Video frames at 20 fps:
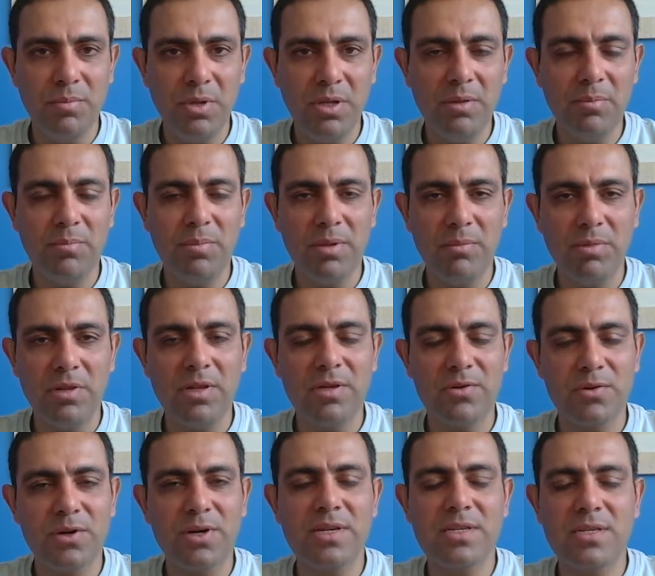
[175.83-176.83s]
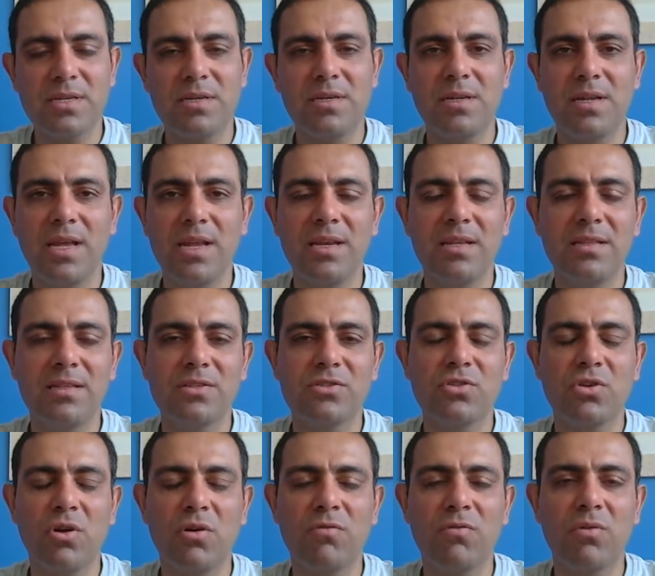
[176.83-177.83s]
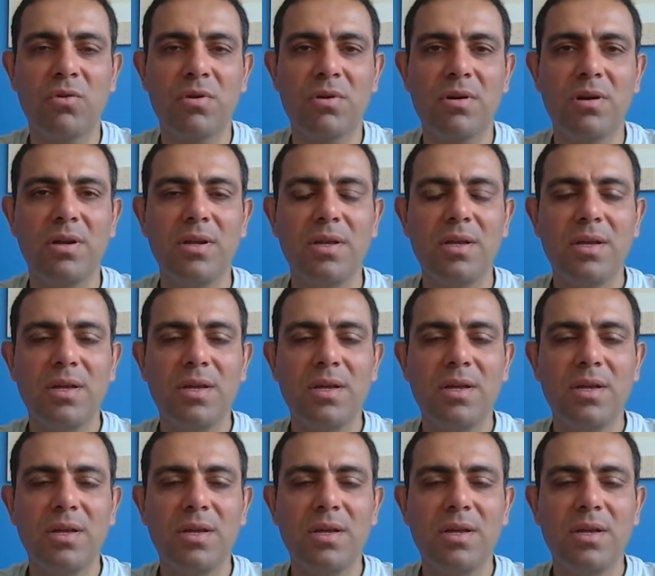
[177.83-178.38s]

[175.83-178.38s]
be people interested in getting the software,